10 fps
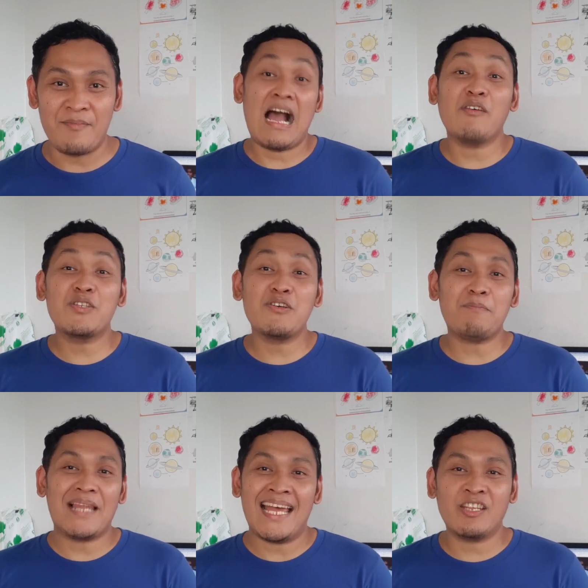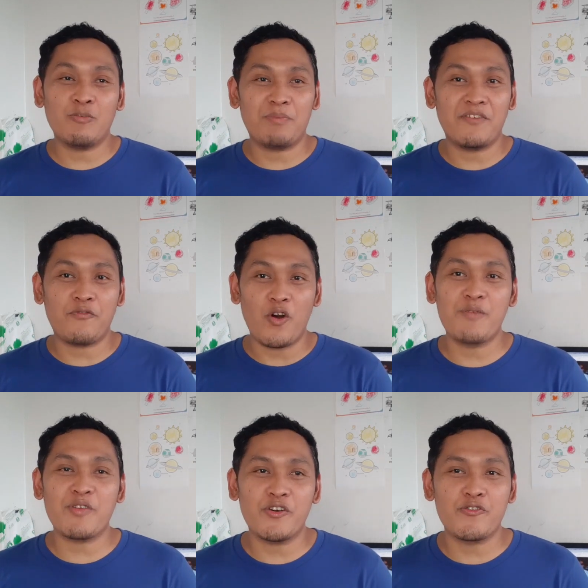How do you plan to
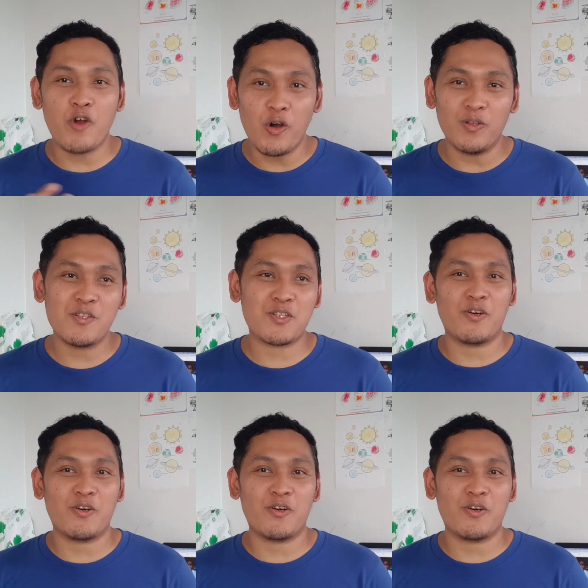perform your roles